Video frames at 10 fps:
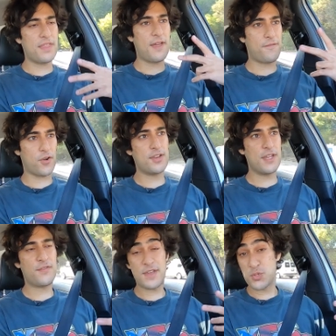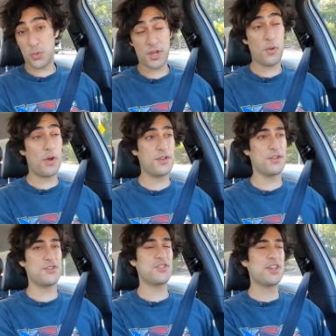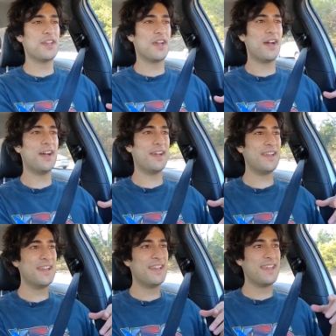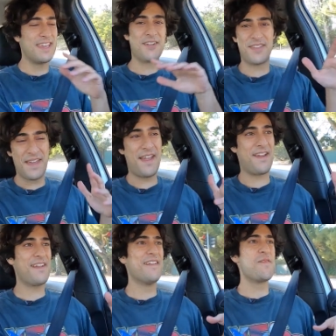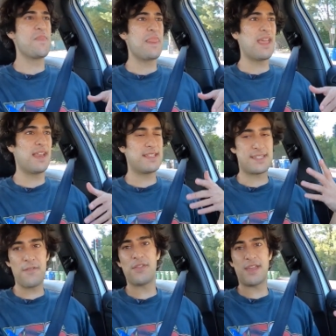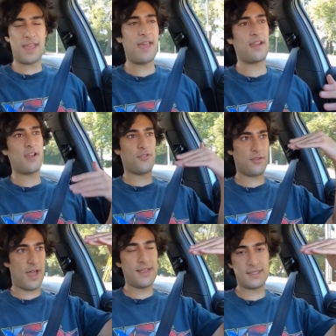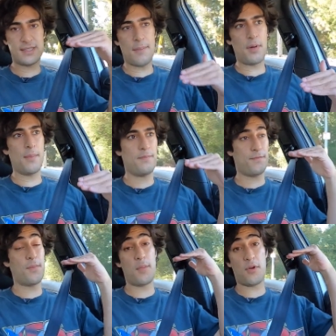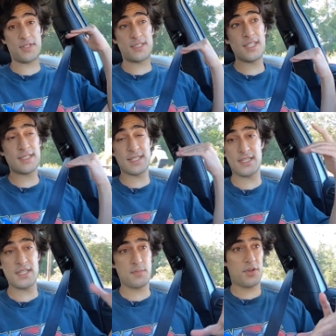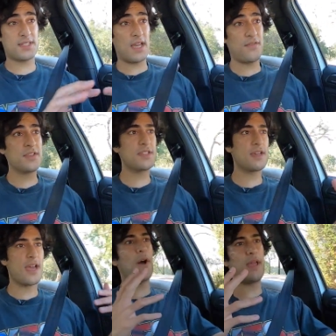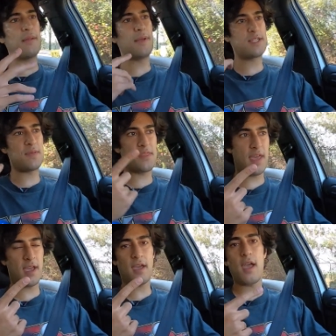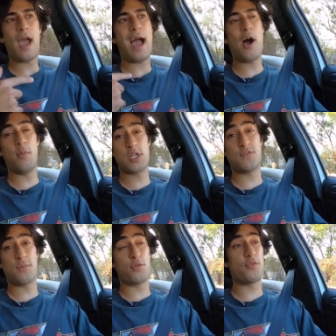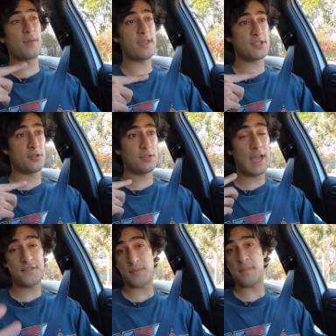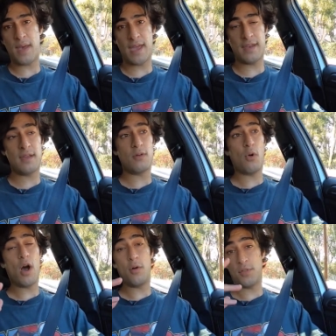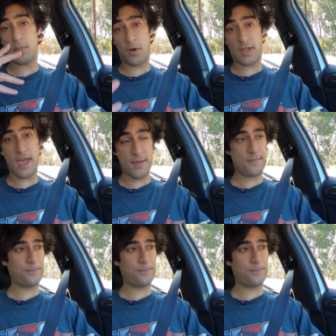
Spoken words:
think that front diff is working wonders here and there. And it's definitely, again, another nice step up from the Mark 6 into these Mark 7s, but it makes me think, how much of improvement is there left to be made with the Mark 8?